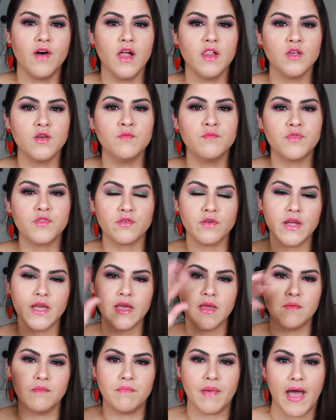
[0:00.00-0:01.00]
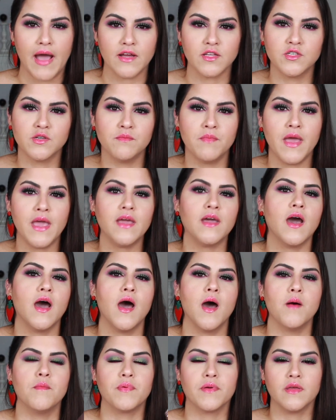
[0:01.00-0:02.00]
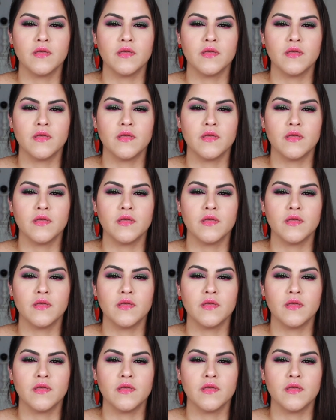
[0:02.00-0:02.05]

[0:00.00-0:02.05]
Volume 3 back to makeup,